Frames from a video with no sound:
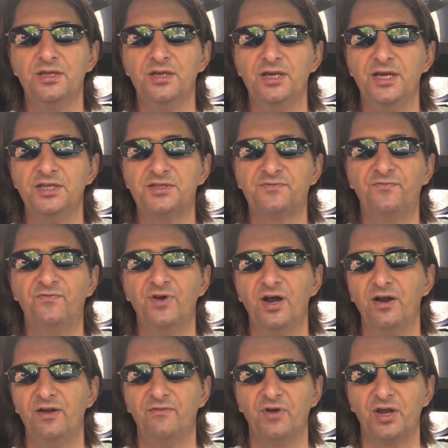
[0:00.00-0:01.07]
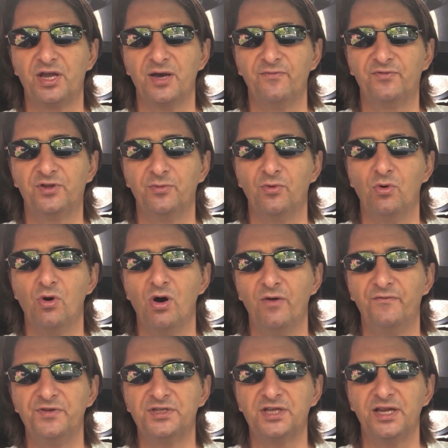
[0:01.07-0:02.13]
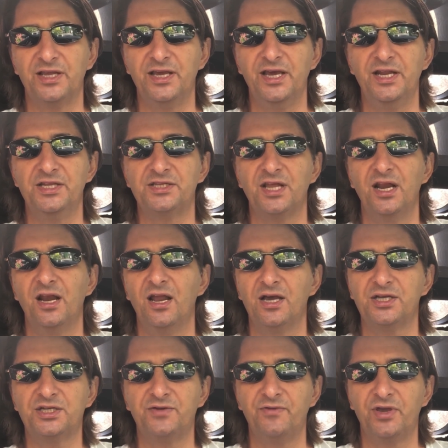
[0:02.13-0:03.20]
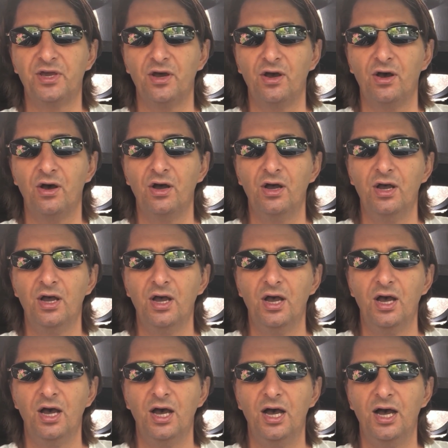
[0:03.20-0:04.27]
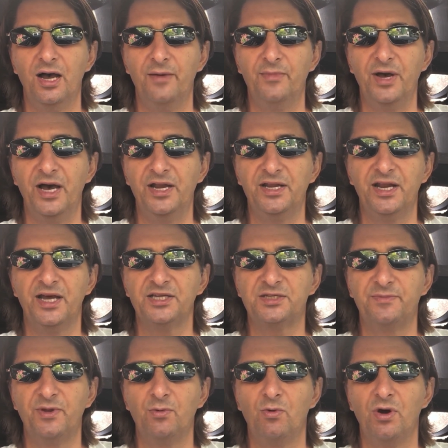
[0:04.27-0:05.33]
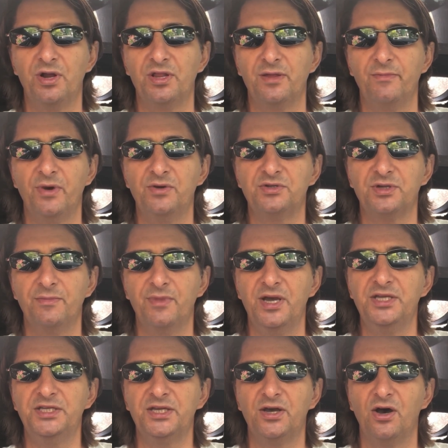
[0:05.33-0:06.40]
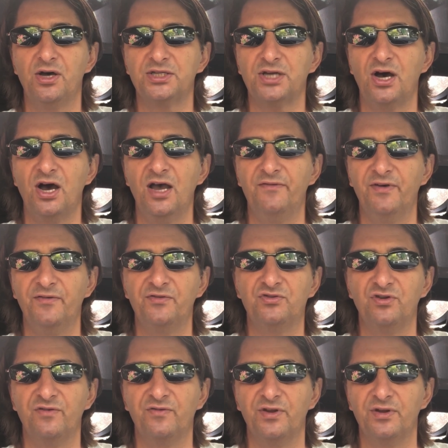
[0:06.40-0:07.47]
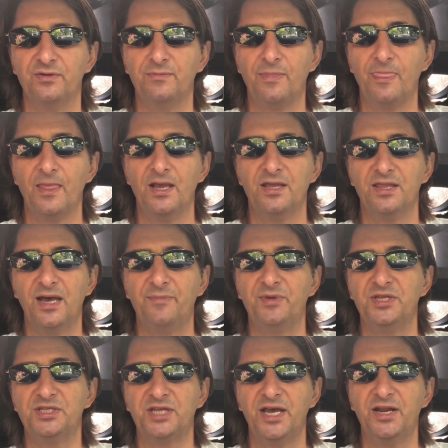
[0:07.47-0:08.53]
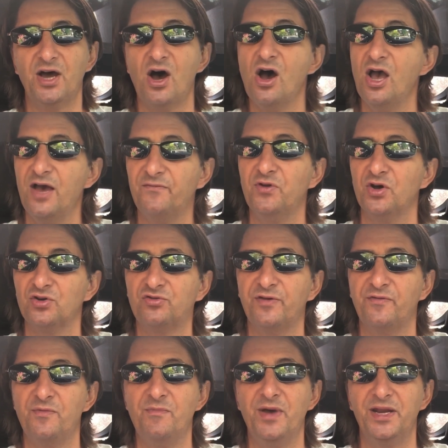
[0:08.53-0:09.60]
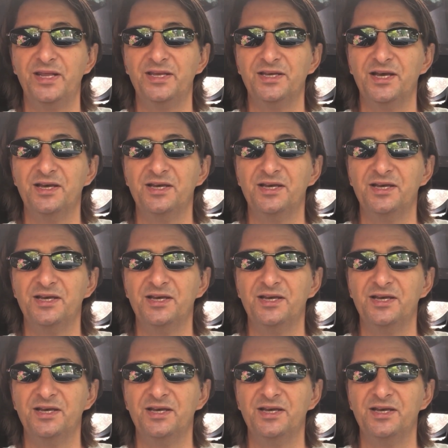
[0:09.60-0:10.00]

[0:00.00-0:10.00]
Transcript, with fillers: it's very, very comfortable, obviously. It is a luxury car. Um, and it has to be one of the most amazing cars I've ever driven. That being said, I have not driven many